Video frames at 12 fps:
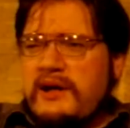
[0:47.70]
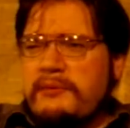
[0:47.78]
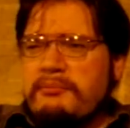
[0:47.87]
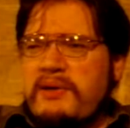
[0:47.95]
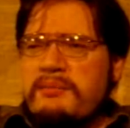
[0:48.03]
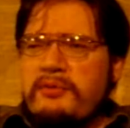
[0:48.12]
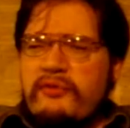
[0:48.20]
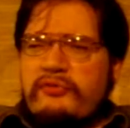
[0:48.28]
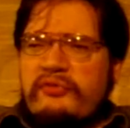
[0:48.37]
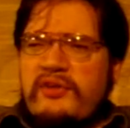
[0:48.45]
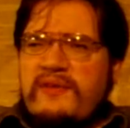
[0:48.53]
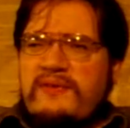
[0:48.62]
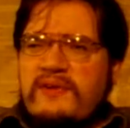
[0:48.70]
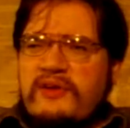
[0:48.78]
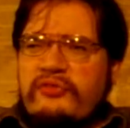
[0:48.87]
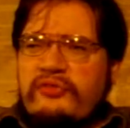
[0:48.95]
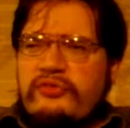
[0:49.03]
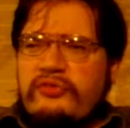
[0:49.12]
People have said
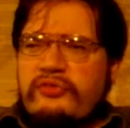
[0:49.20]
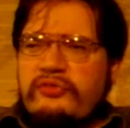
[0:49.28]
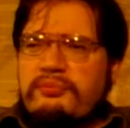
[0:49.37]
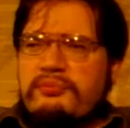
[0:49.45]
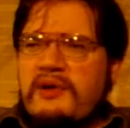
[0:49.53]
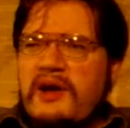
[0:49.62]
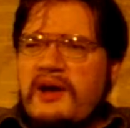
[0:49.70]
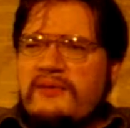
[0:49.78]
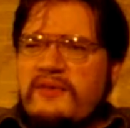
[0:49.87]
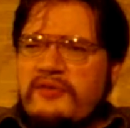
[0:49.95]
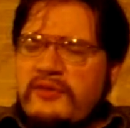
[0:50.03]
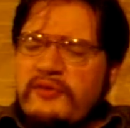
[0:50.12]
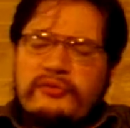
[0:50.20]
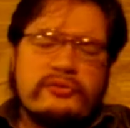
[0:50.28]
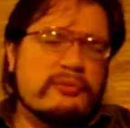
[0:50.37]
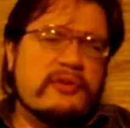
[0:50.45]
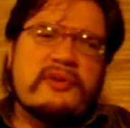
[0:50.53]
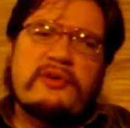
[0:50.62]
that, that there are
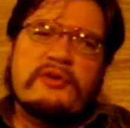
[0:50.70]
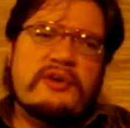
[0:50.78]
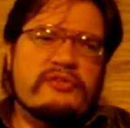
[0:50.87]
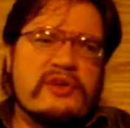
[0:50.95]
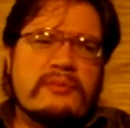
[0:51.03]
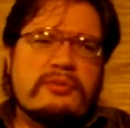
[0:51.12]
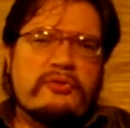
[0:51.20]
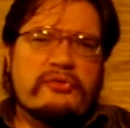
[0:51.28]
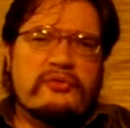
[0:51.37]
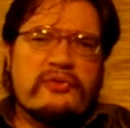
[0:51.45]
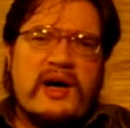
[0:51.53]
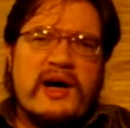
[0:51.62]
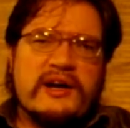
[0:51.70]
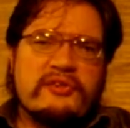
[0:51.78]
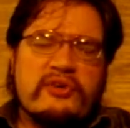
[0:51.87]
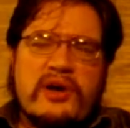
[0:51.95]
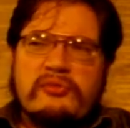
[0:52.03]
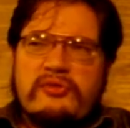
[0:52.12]
some really good examples of
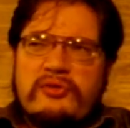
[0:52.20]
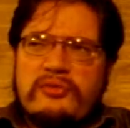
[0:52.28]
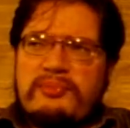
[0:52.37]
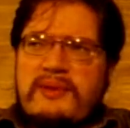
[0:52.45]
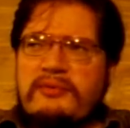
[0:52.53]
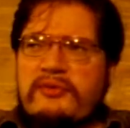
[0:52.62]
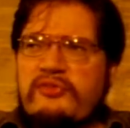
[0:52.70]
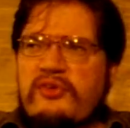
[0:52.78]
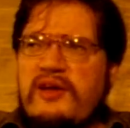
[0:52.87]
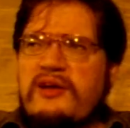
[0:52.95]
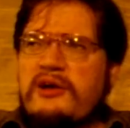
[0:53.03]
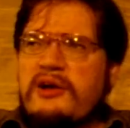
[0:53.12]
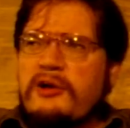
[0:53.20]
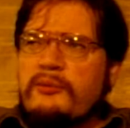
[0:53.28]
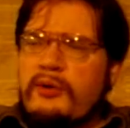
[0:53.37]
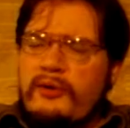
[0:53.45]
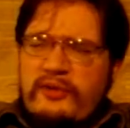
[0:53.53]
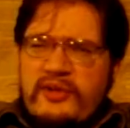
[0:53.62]
archetypes. You know, people would say,
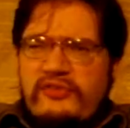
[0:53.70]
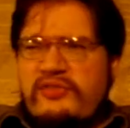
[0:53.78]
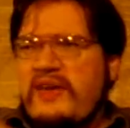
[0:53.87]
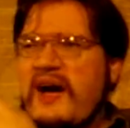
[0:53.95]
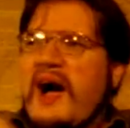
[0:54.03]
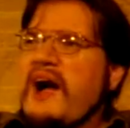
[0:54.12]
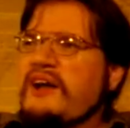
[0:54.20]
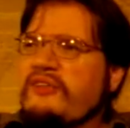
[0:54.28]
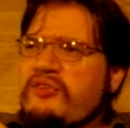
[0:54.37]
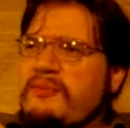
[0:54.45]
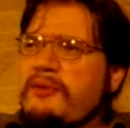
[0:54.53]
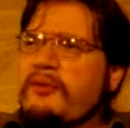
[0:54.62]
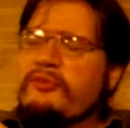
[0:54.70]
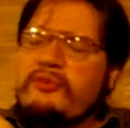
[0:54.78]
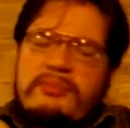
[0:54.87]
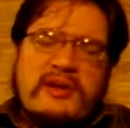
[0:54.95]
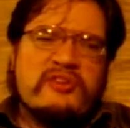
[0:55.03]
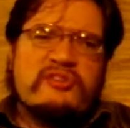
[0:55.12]
well, it's the archetypical
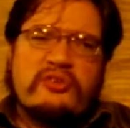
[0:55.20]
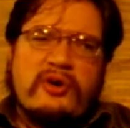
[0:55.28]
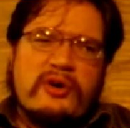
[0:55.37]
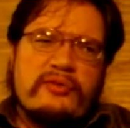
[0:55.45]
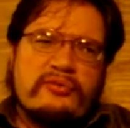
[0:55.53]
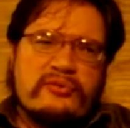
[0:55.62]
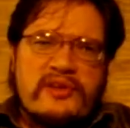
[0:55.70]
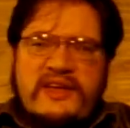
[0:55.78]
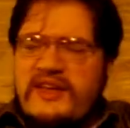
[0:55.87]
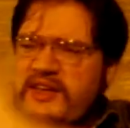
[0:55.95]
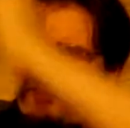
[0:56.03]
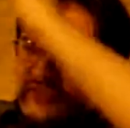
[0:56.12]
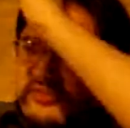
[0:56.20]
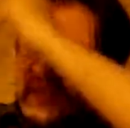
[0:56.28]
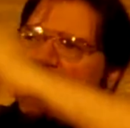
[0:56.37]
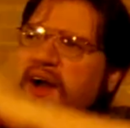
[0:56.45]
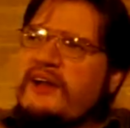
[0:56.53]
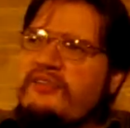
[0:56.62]
depiction of, he is the
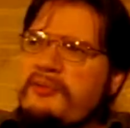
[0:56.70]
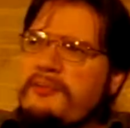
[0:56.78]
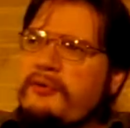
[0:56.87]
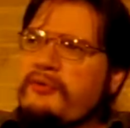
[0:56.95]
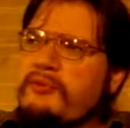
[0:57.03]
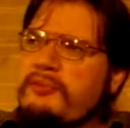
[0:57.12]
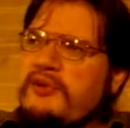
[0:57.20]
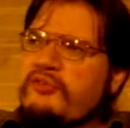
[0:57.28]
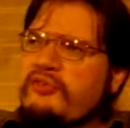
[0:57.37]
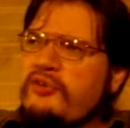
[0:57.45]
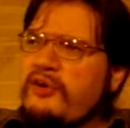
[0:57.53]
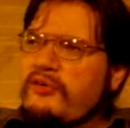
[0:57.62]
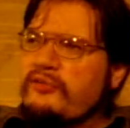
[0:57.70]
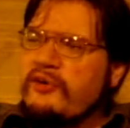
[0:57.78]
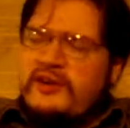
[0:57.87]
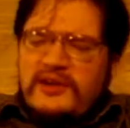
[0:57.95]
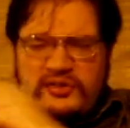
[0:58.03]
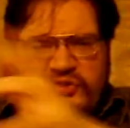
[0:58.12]
archetypical depiction of,
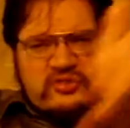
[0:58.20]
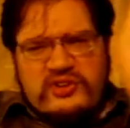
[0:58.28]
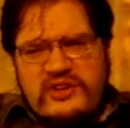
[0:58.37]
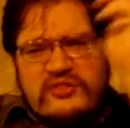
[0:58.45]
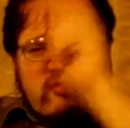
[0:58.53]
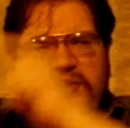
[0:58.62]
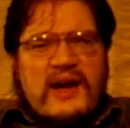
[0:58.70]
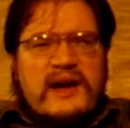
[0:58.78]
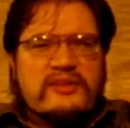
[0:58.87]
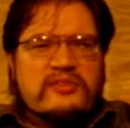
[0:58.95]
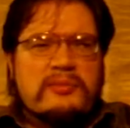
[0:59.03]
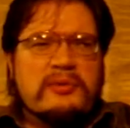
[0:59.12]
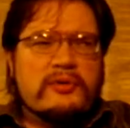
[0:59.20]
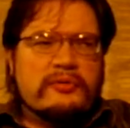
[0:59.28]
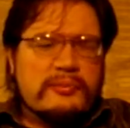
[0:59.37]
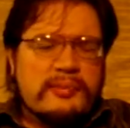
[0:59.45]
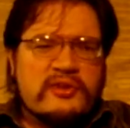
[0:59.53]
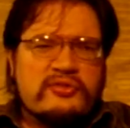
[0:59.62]
she is the archetypical
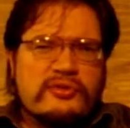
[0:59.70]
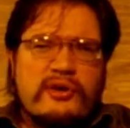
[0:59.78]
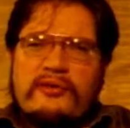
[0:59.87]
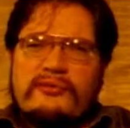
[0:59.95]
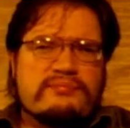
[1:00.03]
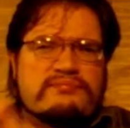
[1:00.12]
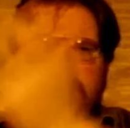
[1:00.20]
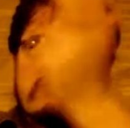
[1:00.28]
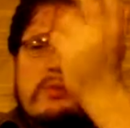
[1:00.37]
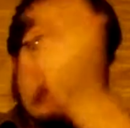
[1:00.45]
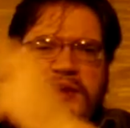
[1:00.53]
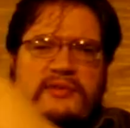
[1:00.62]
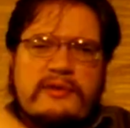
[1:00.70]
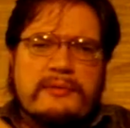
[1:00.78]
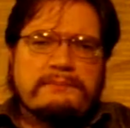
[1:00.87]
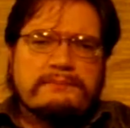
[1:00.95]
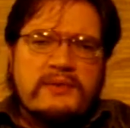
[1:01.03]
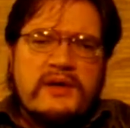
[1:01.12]
depiction of, whatever.
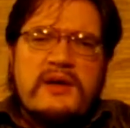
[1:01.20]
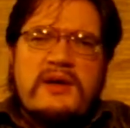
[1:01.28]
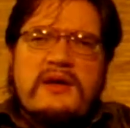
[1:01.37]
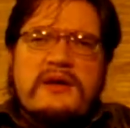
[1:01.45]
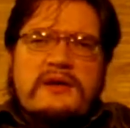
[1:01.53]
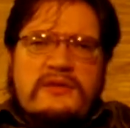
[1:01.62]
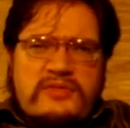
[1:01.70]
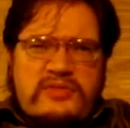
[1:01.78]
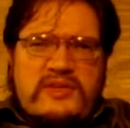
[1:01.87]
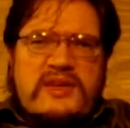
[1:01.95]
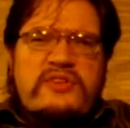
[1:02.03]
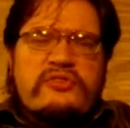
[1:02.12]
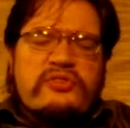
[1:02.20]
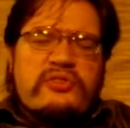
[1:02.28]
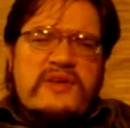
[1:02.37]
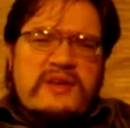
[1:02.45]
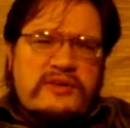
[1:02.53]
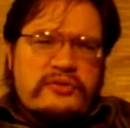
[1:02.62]
These
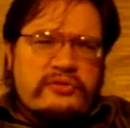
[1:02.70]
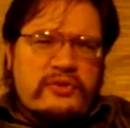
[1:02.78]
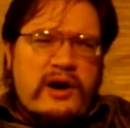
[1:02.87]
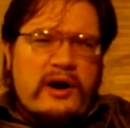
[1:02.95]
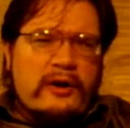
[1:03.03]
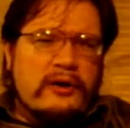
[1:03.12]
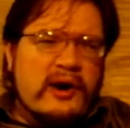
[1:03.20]
things are